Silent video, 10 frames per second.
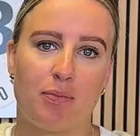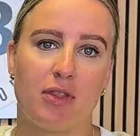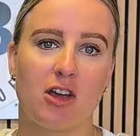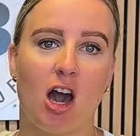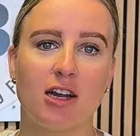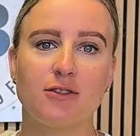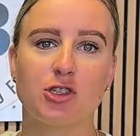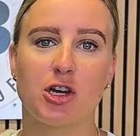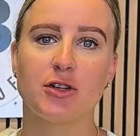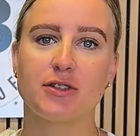the kind of
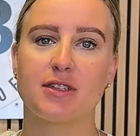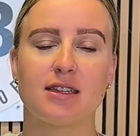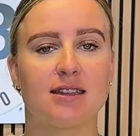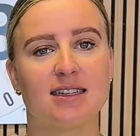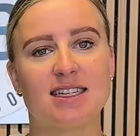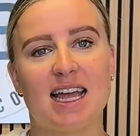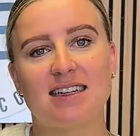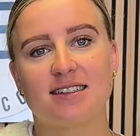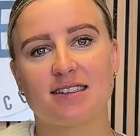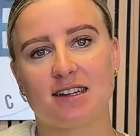shots that
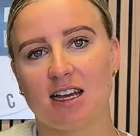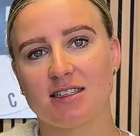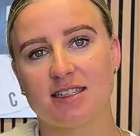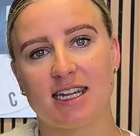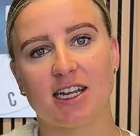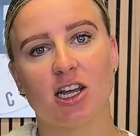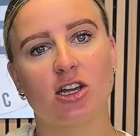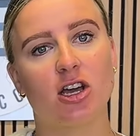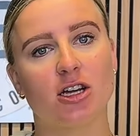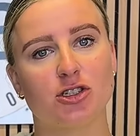taste disgusting,
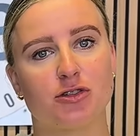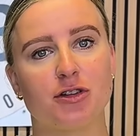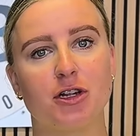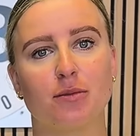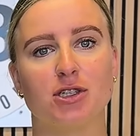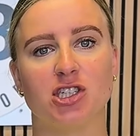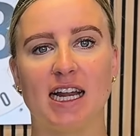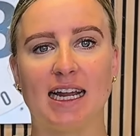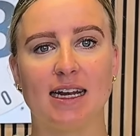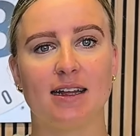gush through your
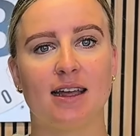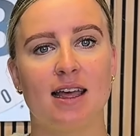machine,